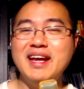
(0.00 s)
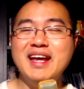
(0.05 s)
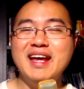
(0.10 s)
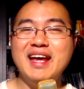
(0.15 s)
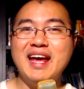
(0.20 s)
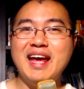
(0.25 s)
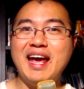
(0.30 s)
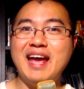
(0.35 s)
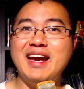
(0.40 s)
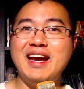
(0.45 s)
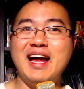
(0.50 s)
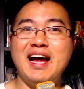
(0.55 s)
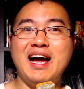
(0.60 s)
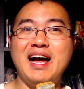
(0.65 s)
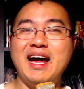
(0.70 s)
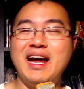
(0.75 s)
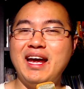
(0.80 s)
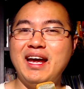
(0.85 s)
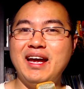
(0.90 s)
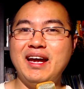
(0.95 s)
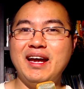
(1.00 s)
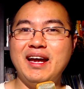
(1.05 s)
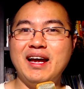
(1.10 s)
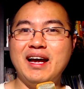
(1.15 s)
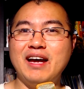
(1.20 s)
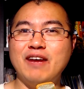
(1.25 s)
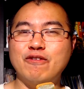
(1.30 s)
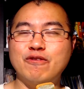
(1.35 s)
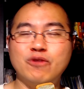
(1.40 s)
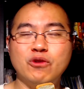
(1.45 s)
and I I
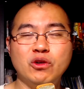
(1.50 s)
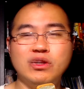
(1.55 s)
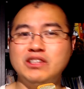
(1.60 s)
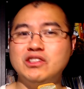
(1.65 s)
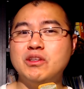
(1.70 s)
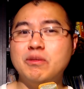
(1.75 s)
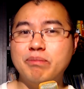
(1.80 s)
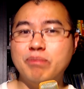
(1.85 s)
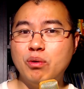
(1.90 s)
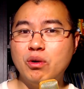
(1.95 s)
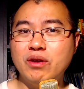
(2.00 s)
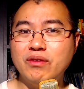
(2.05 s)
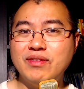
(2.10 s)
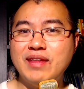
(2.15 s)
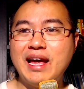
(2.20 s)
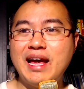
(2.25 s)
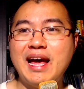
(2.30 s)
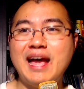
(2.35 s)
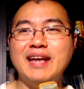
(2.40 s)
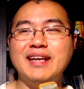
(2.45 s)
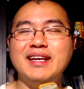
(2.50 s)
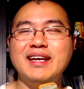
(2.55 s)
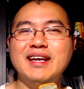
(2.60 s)
fully support that.